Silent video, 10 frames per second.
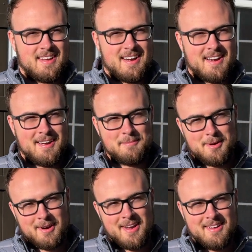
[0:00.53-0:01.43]
Hi, I'm
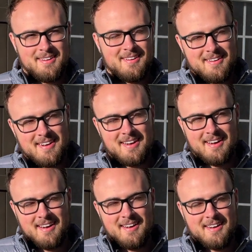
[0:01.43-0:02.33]
Grant.
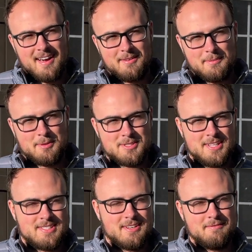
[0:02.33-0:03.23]
I
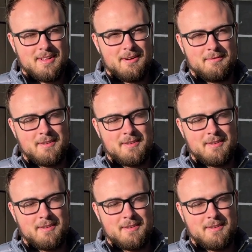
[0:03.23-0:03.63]
represent Sunflower